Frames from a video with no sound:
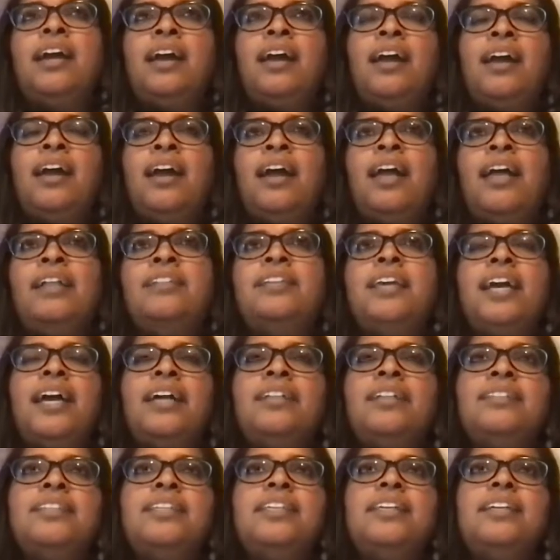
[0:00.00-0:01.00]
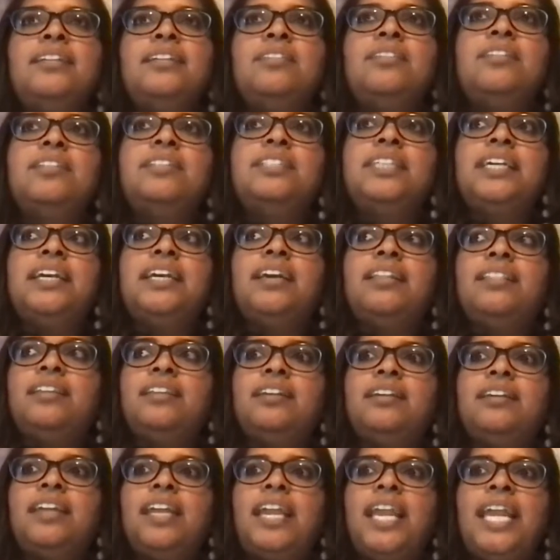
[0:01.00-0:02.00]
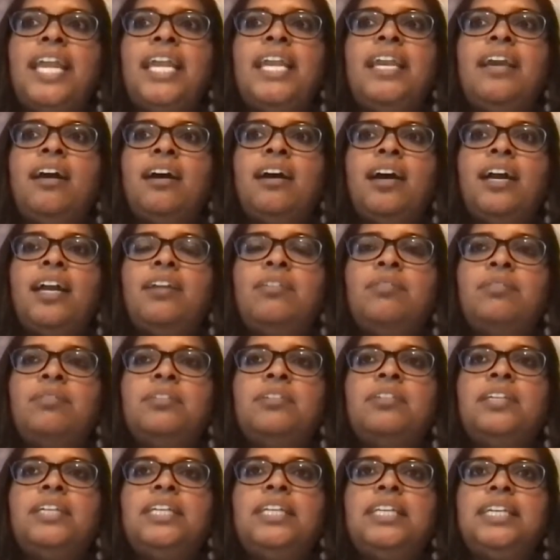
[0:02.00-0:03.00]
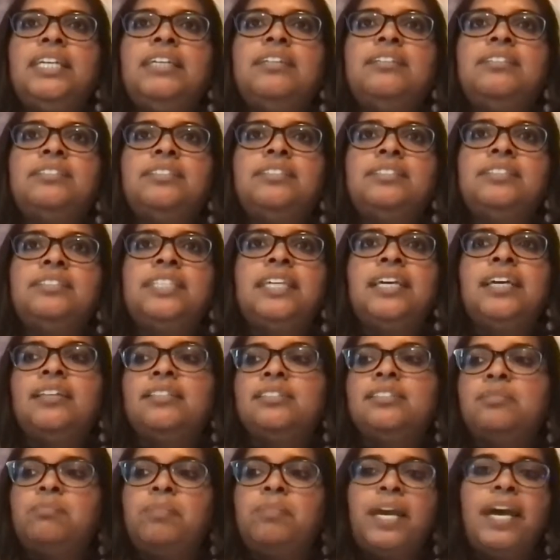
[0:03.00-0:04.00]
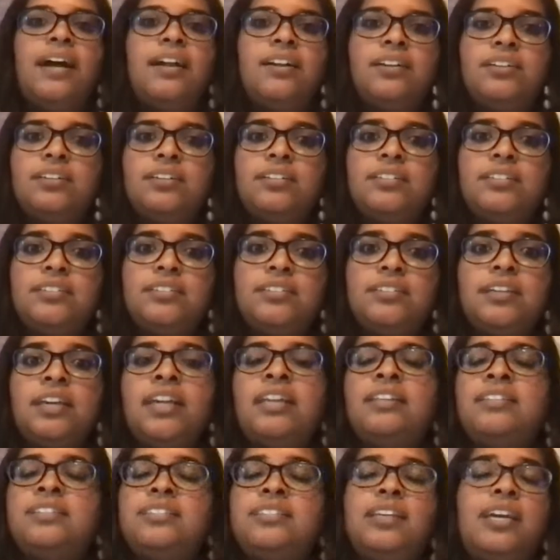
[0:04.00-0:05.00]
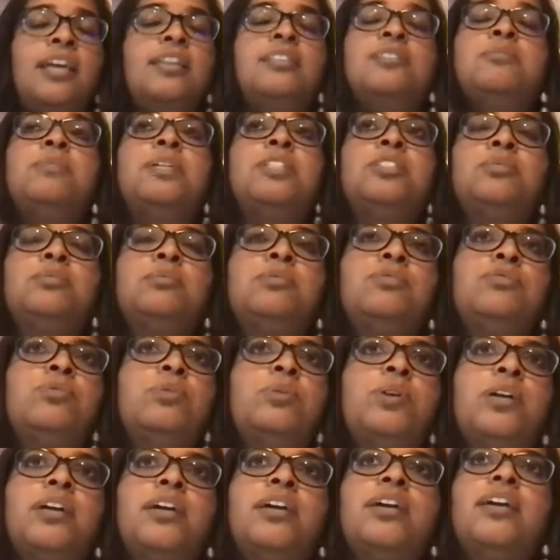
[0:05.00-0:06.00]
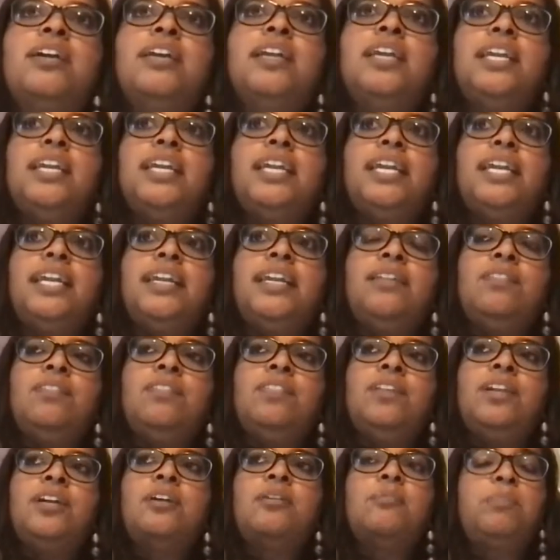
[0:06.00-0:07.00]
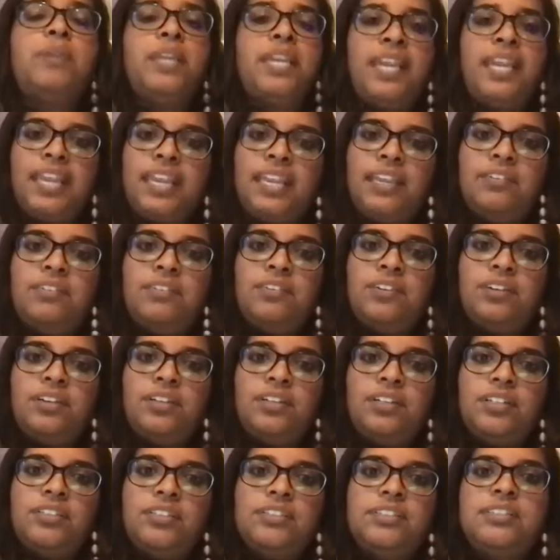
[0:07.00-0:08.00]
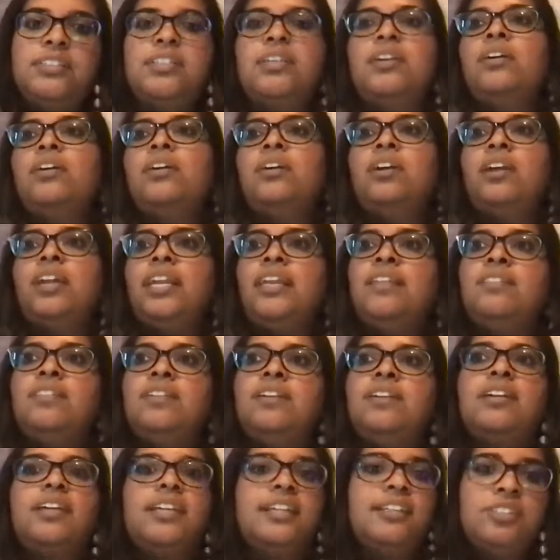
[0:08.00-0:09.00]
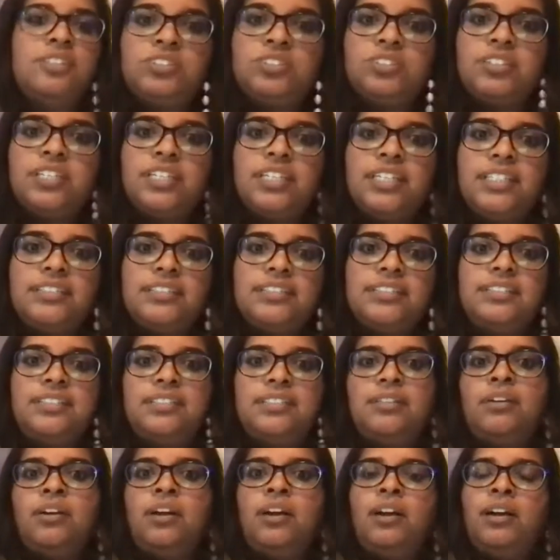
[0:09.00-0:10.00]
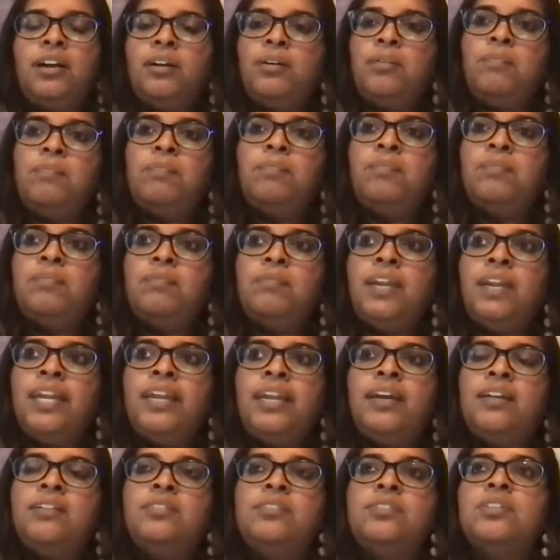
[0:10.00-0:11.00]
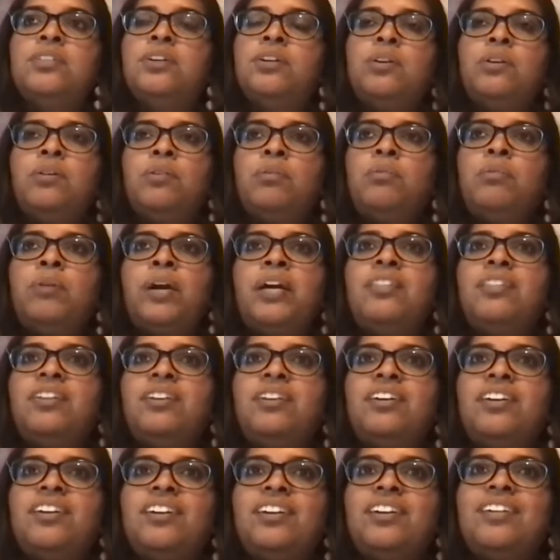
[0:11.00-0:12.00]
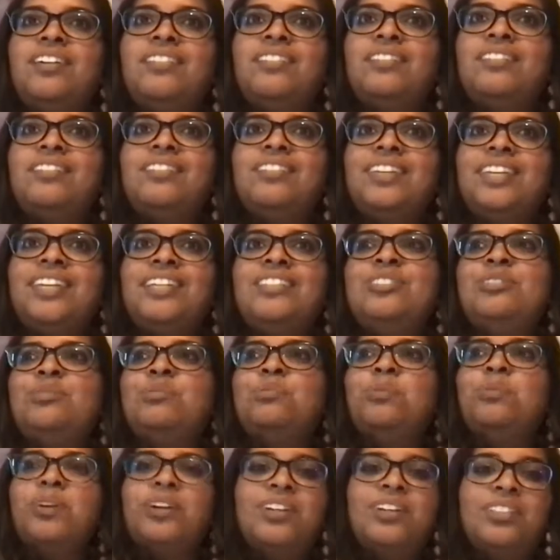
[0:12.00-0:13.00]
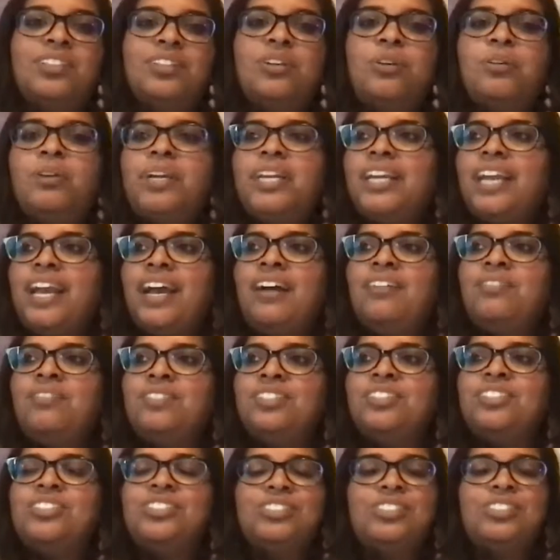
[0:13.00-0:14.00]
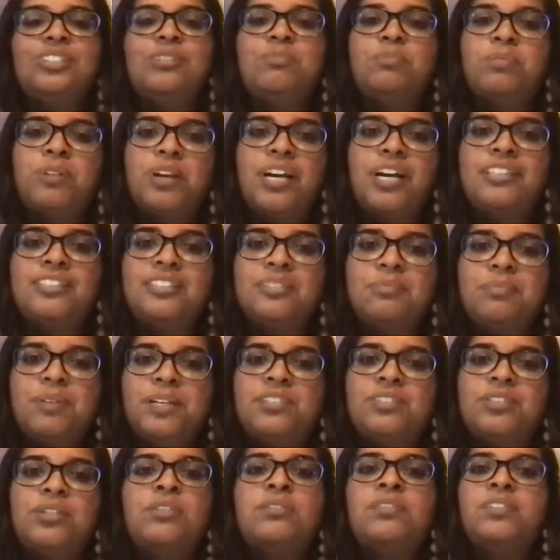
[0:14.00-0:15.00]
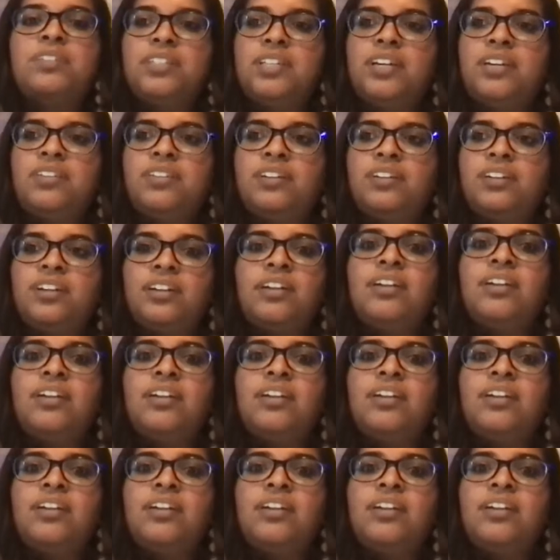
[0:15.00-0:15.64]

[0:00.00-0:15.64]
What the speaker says: at the end of the day, I think AI really can detect patterns, as mentioned before, in their behaviors, in their interest, and whether it's worth going after a certain prospect over another.